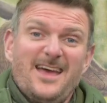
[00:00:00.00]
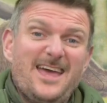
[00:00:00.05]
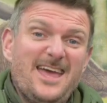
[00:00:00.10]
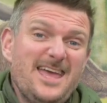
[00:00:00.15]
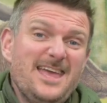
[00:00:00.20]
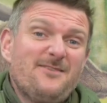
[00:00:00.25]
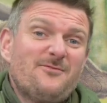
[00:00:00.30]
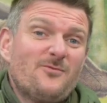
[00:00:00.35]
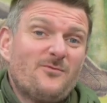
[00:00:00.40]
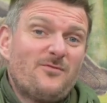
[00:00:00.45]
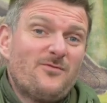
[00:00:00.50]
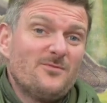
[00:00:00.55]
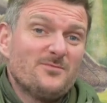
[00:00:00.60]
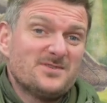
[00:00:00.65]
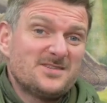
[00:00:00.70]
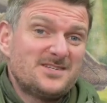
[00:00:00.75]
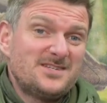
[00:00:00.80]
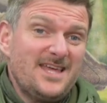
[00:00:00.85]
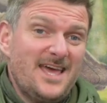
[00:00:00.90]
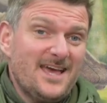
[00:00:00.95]
even from
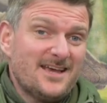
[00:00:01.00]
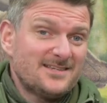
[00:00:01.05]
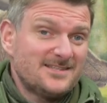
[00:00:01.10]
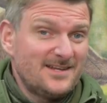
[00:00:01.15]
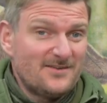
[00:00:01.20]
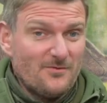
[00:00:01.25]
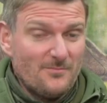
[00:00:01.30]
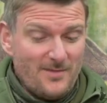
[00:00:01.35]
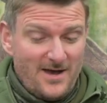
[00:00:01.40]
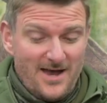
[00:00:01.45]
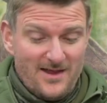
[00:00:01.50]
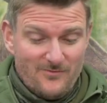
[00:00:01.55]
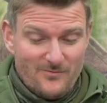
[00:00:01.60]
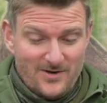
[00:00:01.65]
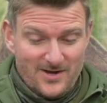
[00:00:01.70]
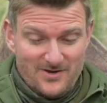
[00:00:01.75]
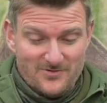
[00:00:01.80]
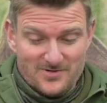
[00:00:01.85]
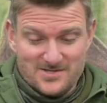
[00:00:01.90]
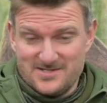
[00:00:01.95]
sticks, never mind
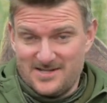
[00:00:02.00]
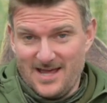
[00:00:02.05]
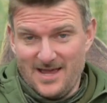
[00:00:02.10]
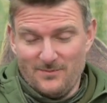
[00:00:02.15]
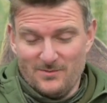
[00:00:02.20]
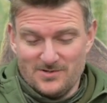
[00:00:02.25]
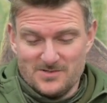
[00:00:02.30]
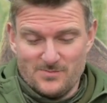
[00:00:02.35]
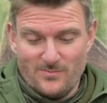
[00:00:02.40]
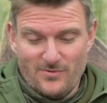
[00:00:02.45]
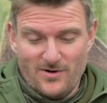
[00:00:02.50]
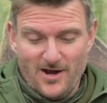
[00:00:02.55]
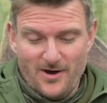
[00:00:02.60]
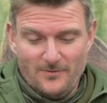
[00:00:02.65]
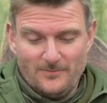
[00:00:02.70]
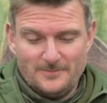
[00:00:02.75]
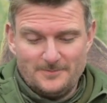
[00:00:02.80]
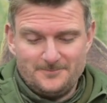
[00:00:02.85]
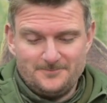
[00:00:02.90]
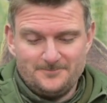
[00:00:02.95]
when you're as stable as prone.